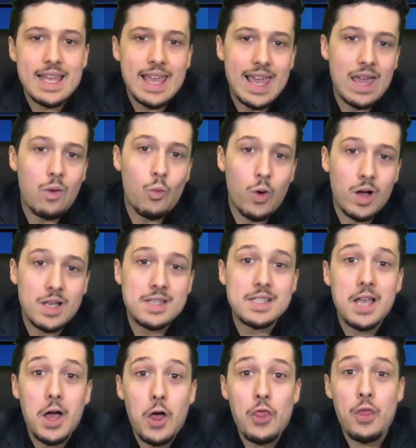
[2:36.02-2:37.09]
it was
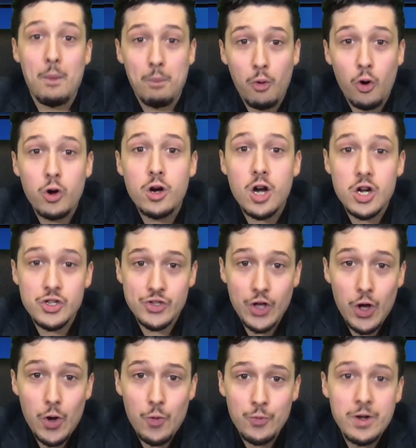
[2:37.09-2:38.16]
the Bulgar's
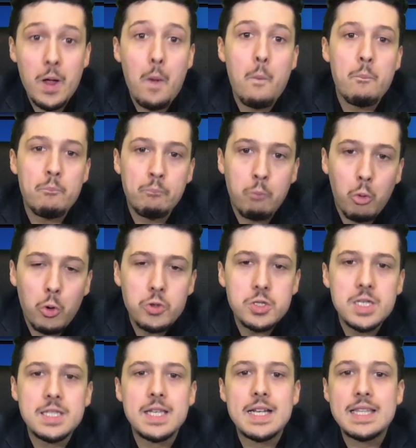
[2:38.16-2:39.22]
own
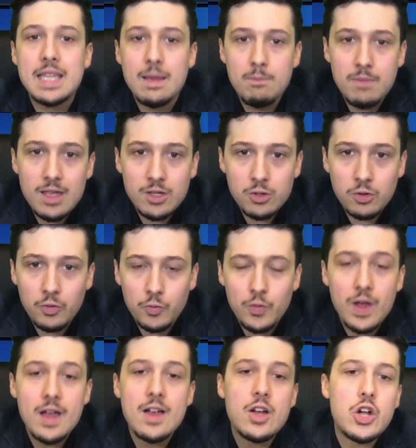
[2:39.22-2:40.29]
Božidar Dimitrov,
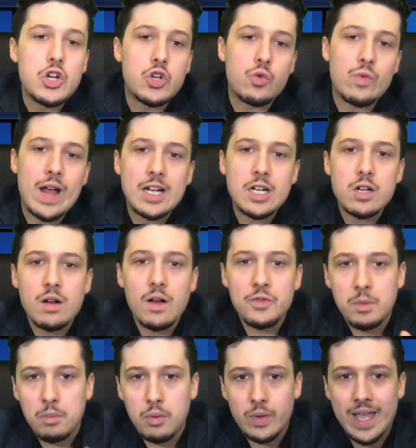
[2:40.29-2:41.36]
director of the
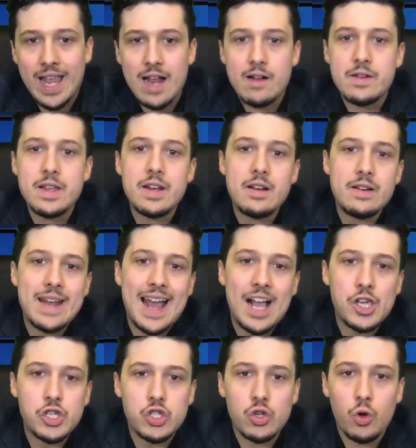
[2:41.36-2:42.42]
Bulgarian
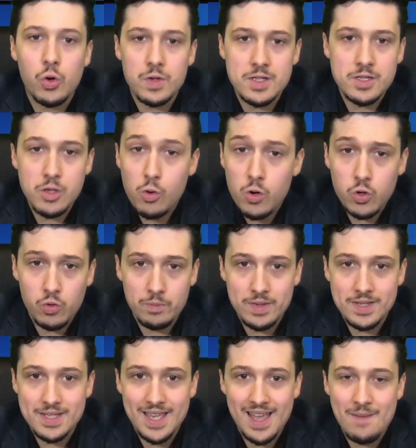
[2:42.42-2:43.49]
National Historical
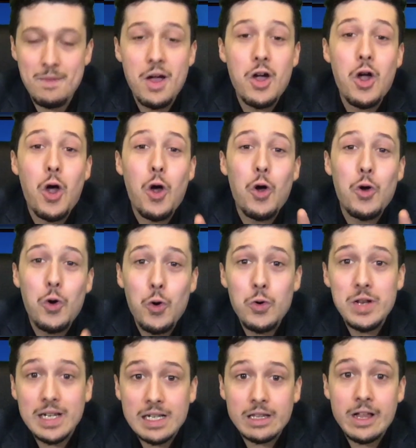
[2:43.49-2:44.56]
Museum, who
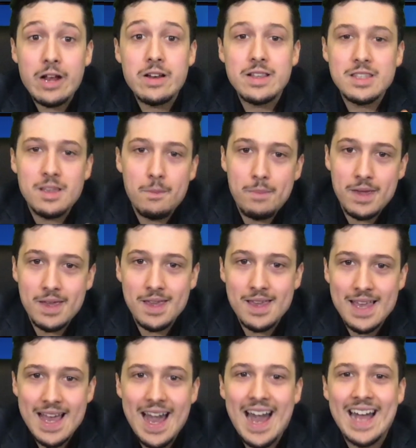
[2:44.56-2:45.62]
declared it to
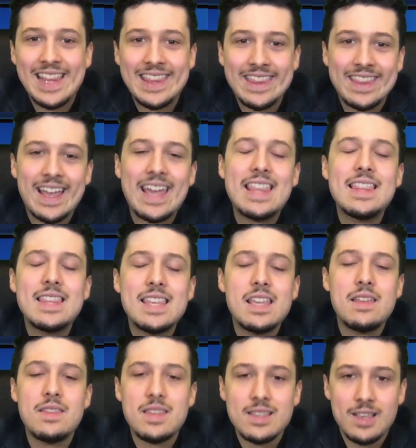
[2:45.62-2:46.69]
be a
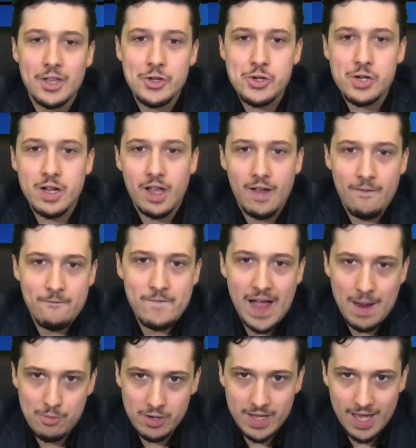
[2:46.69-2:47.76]
19th century
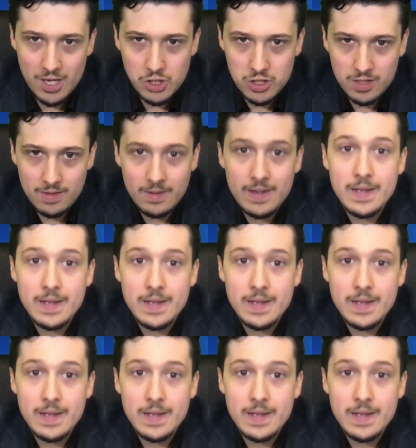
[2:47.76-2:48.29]
fabrication.